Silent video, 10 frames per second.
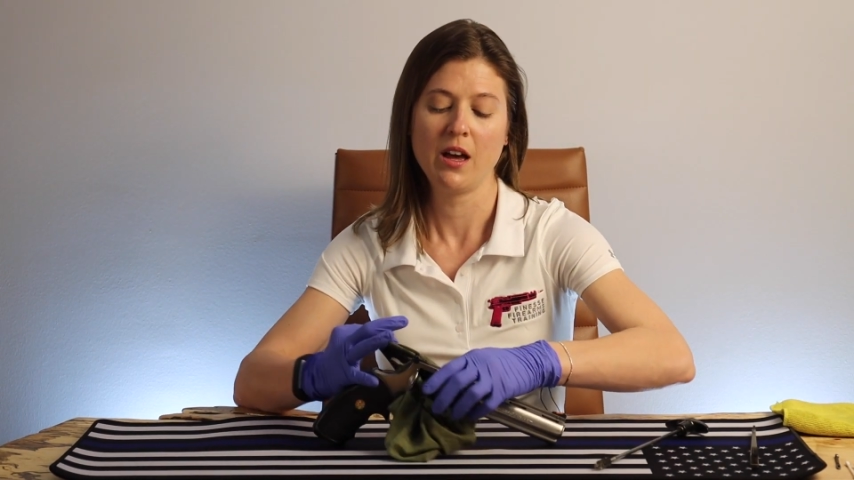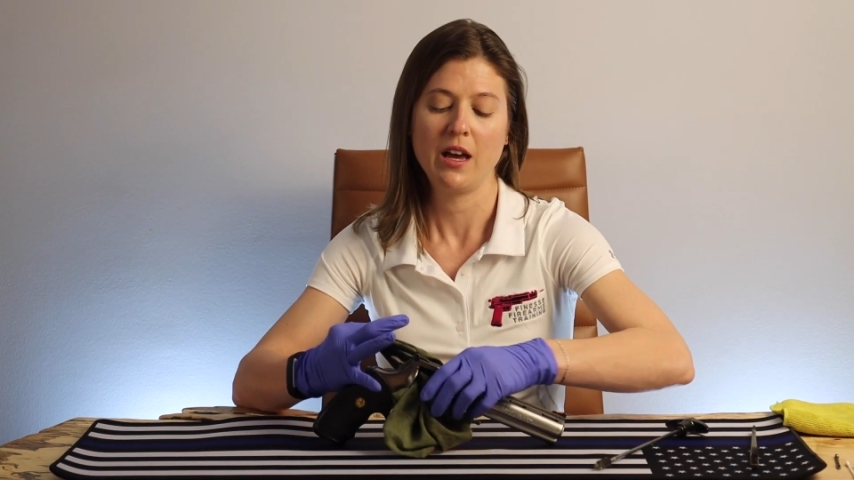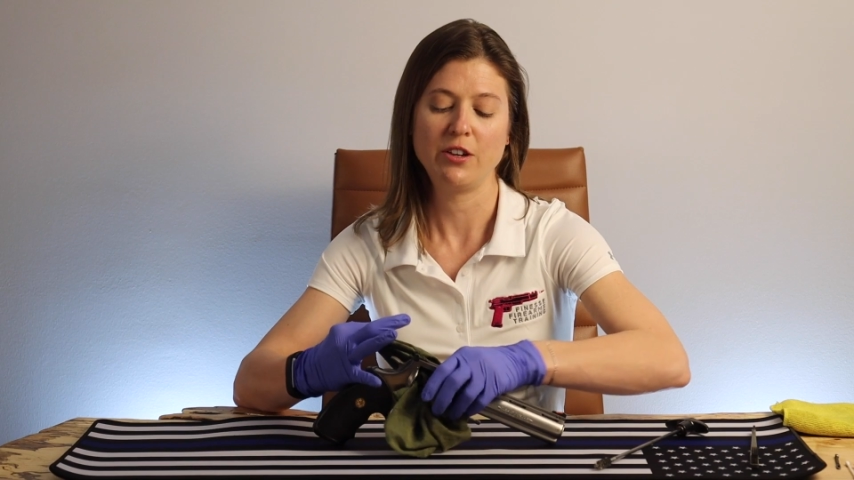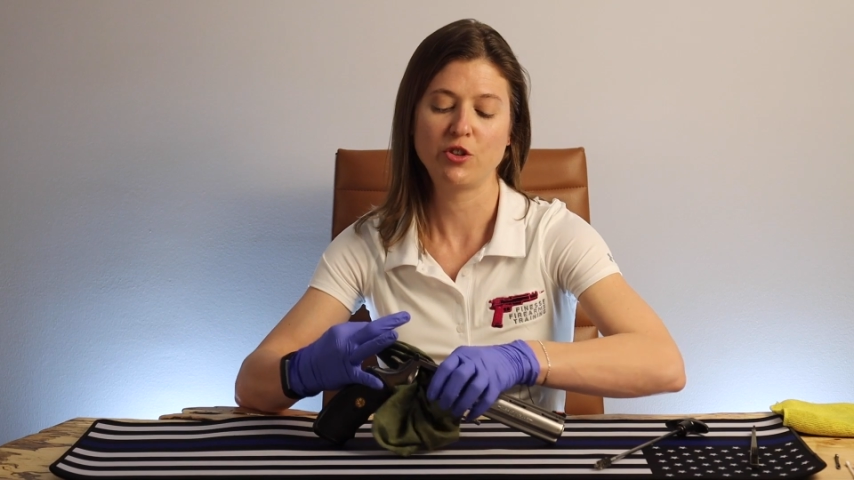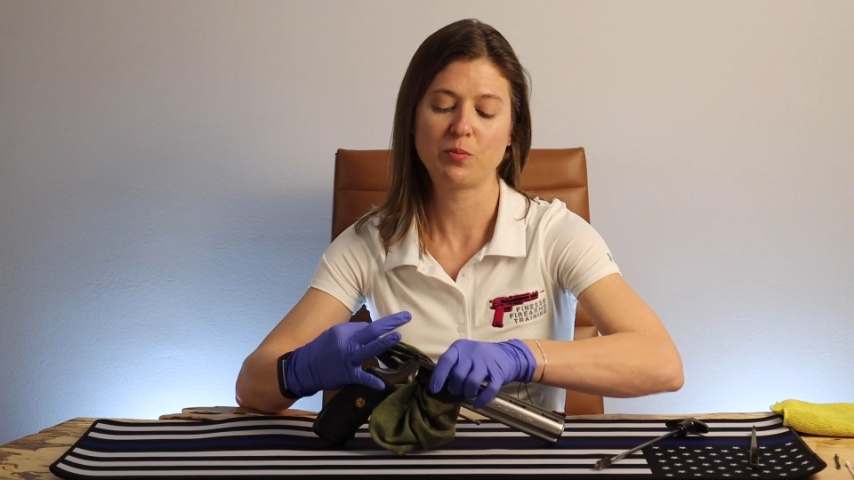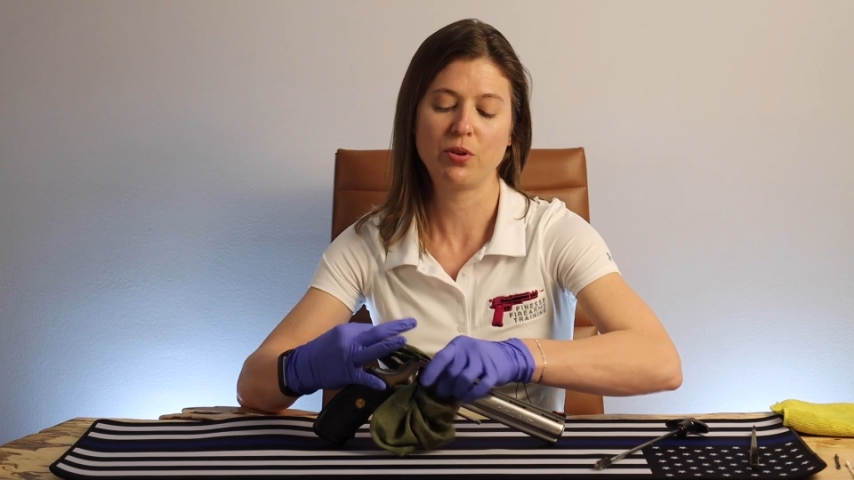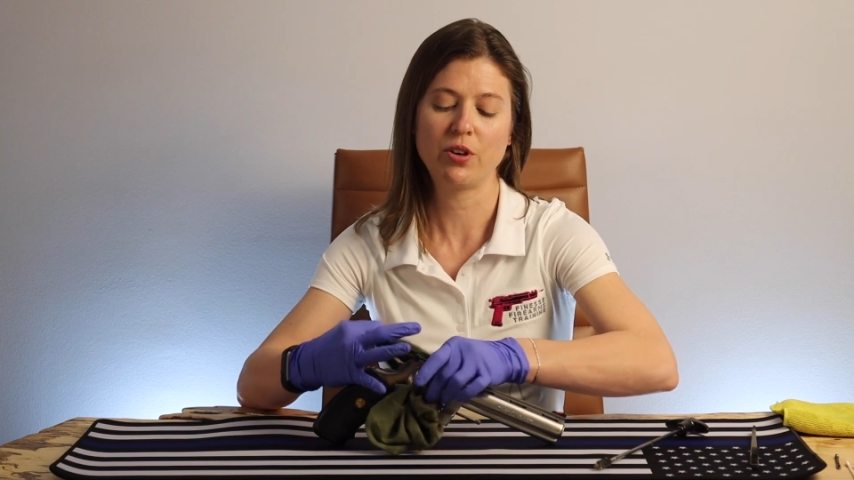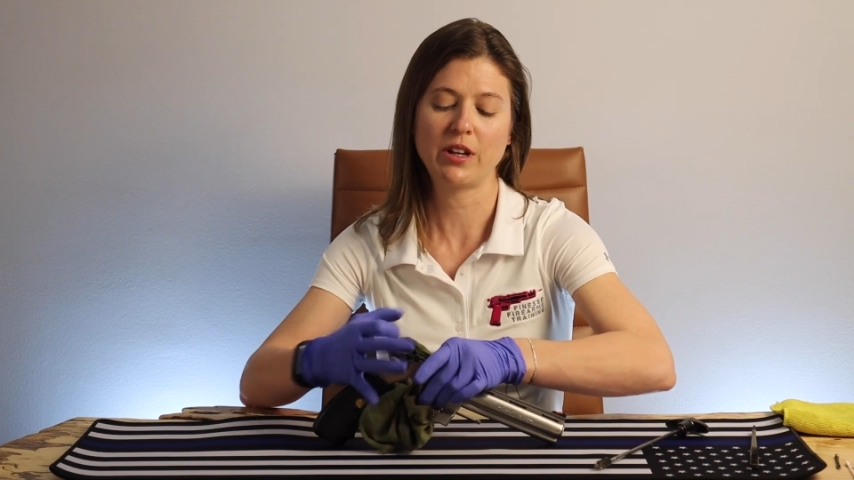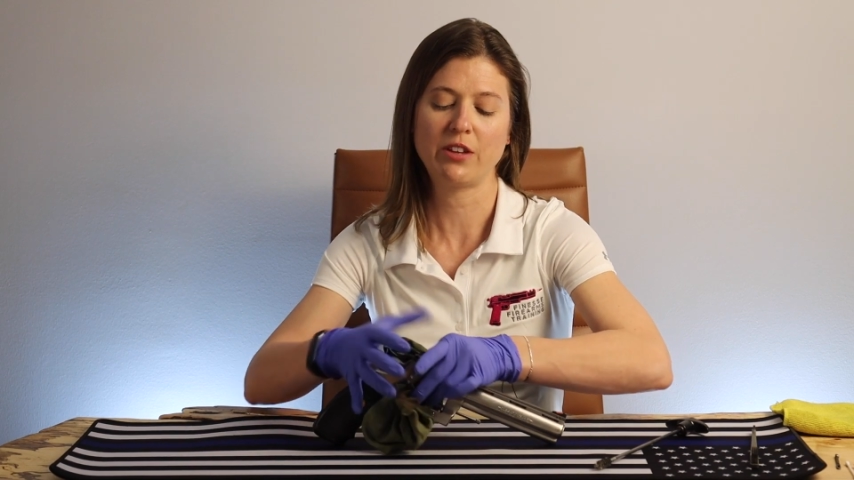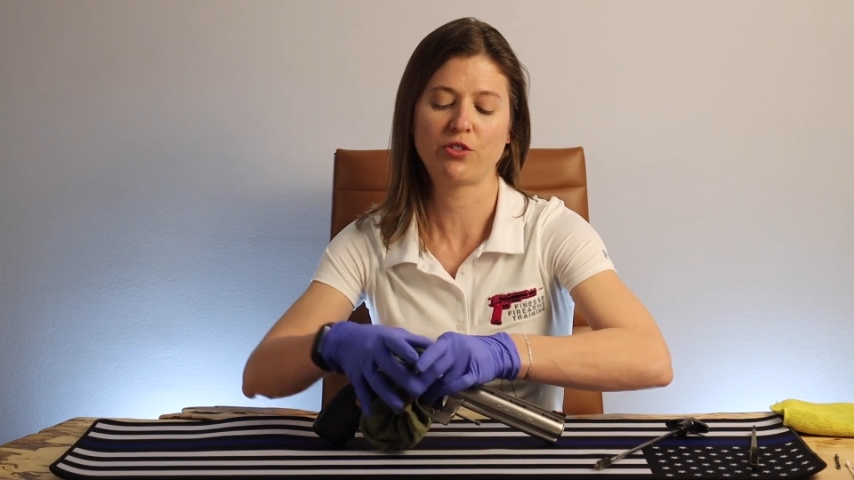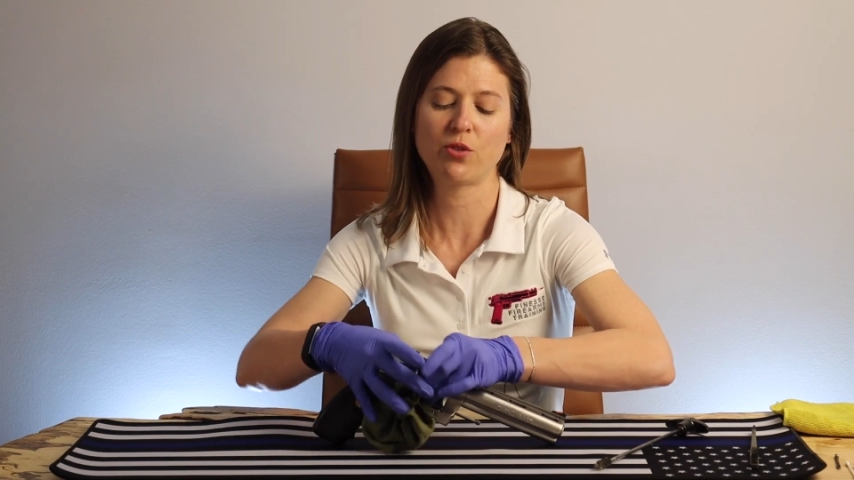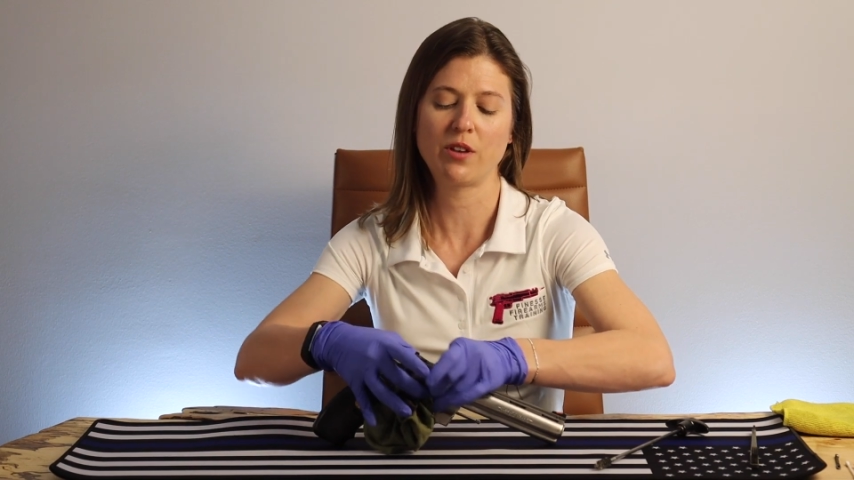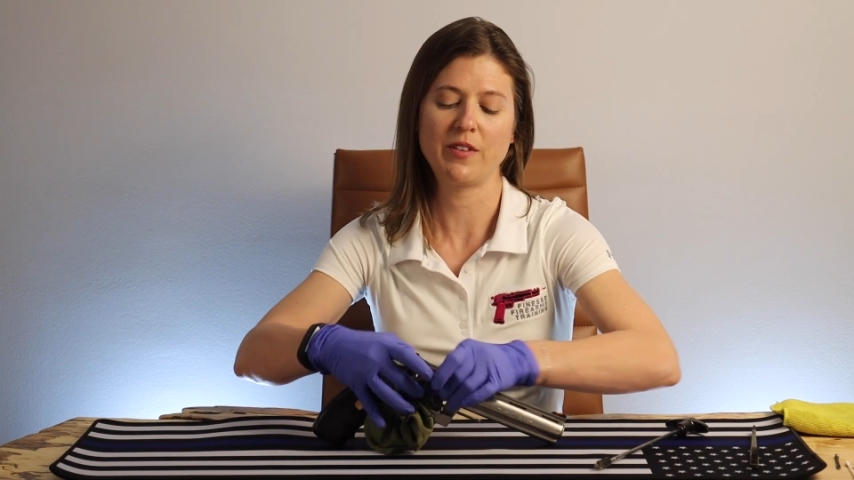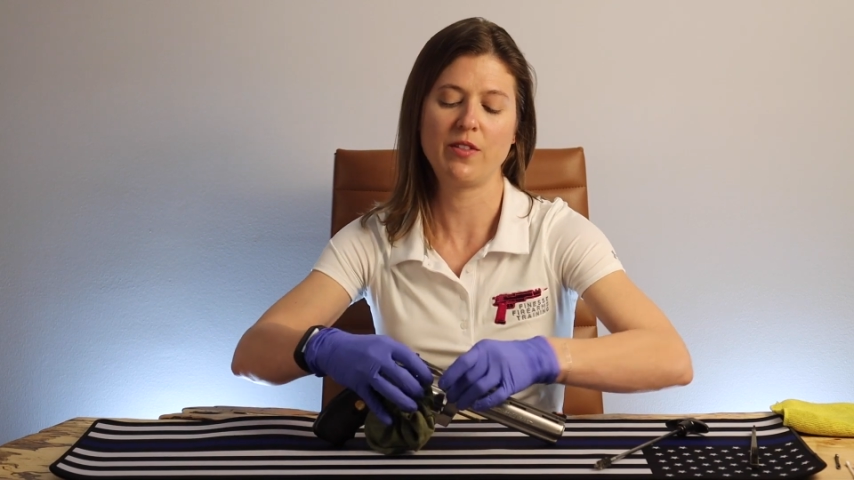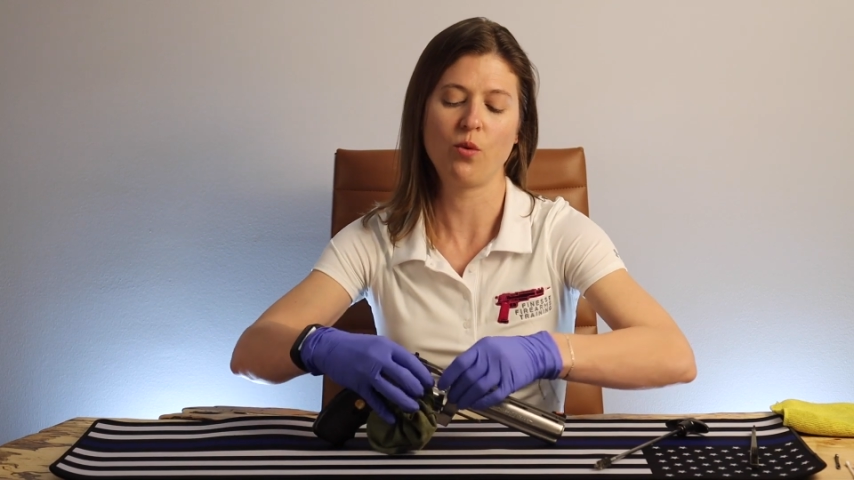and just putting it sort
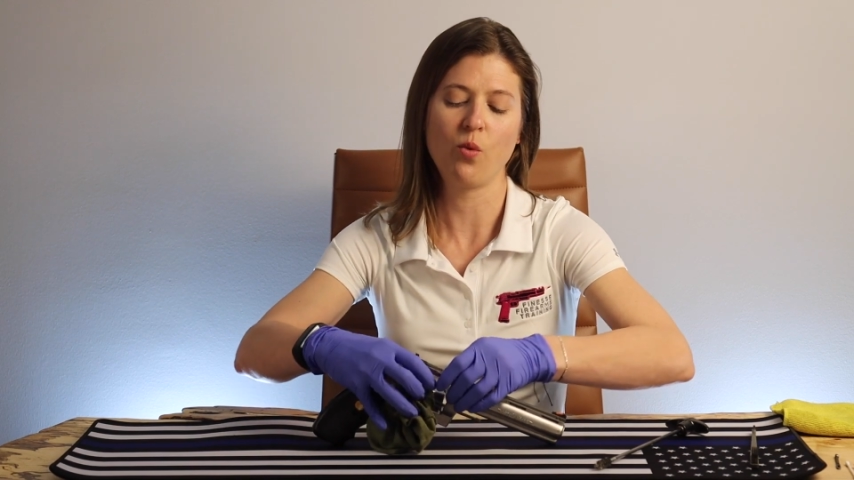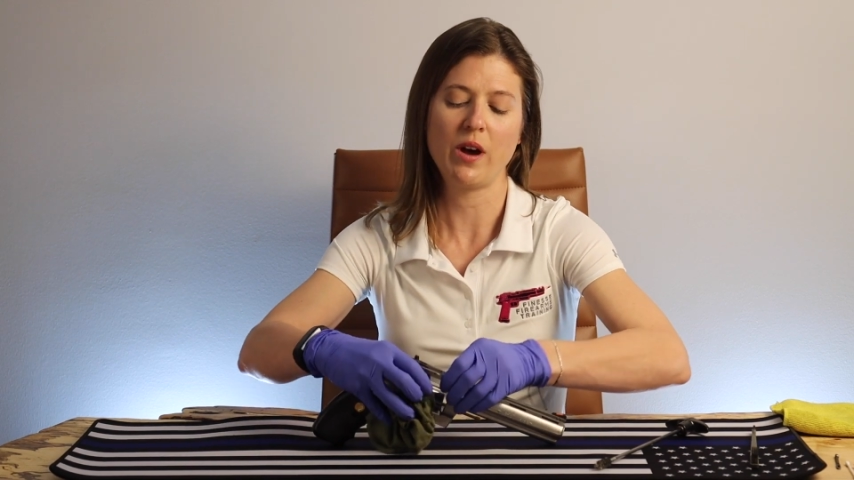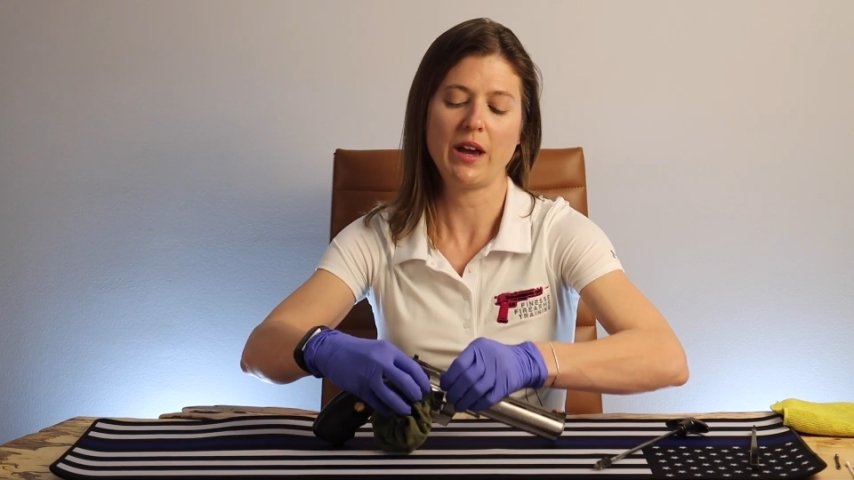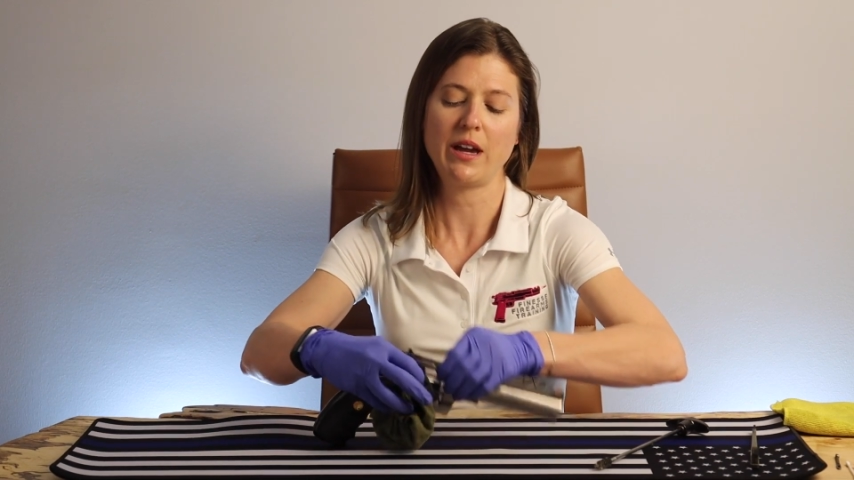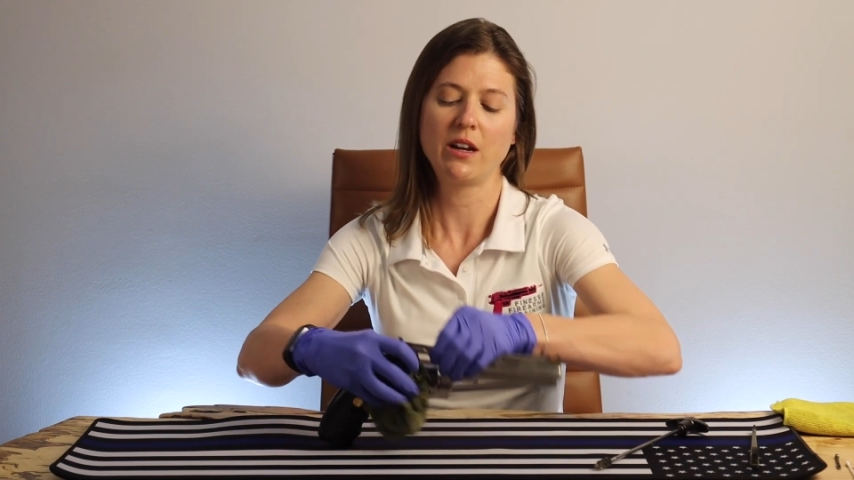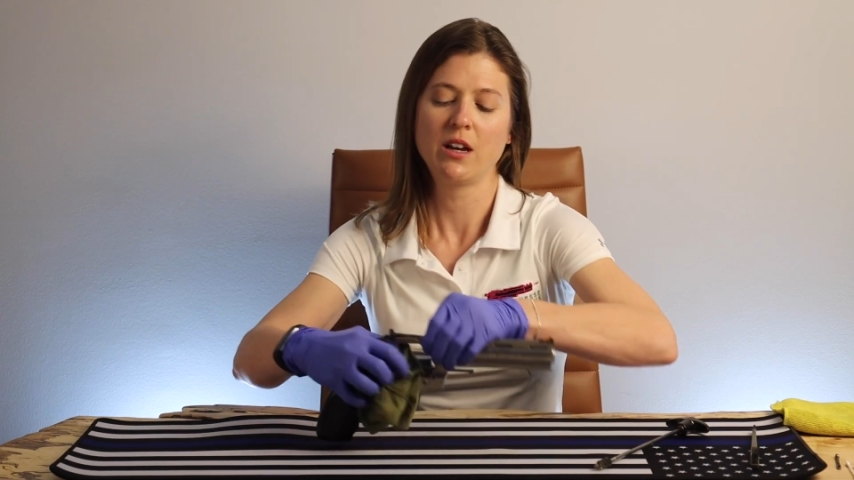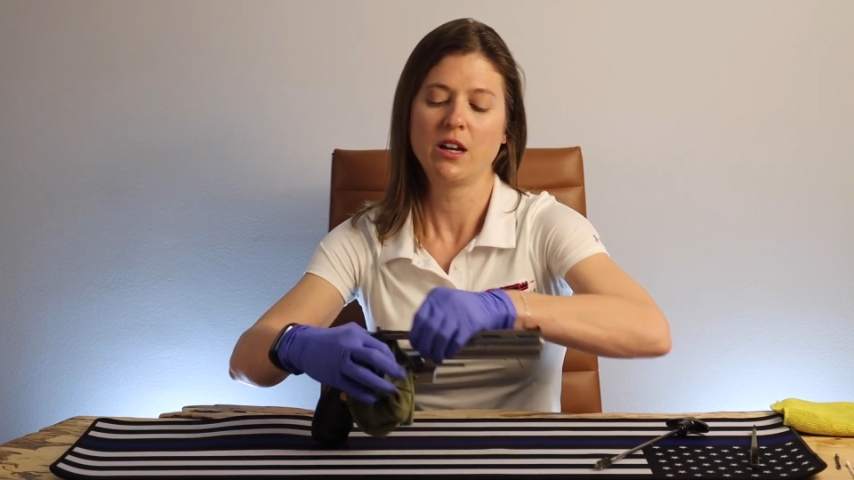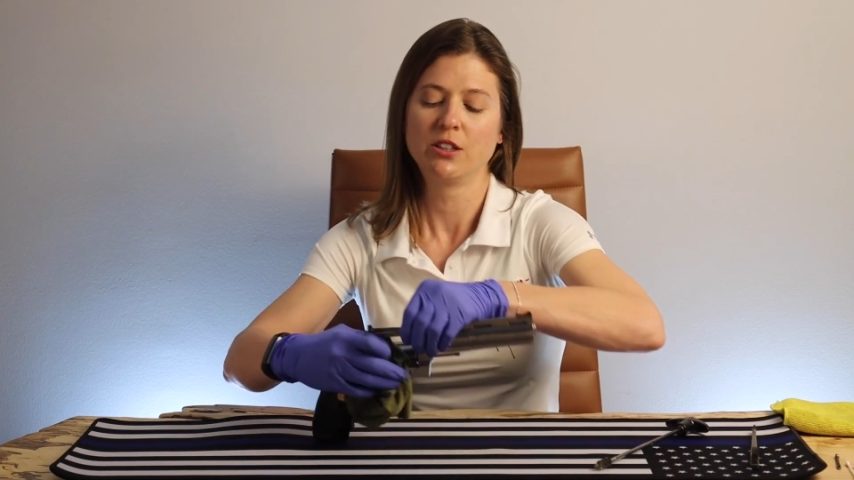of in the way